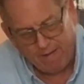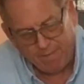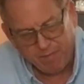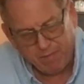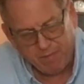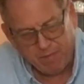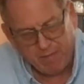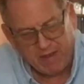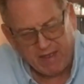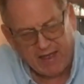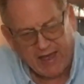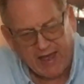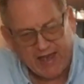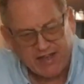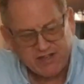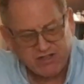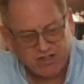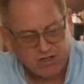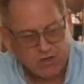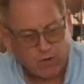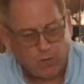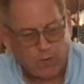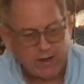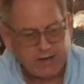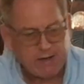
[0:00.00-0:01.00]
has
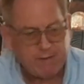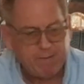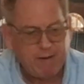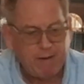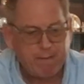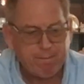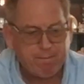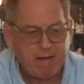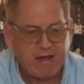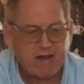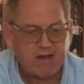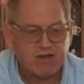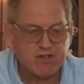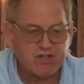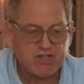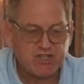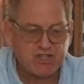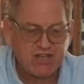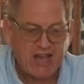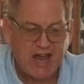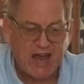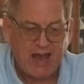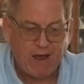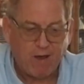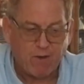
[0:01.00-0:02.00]
quite a bit better
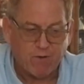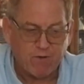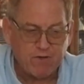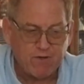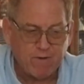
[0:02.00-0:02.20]
sound,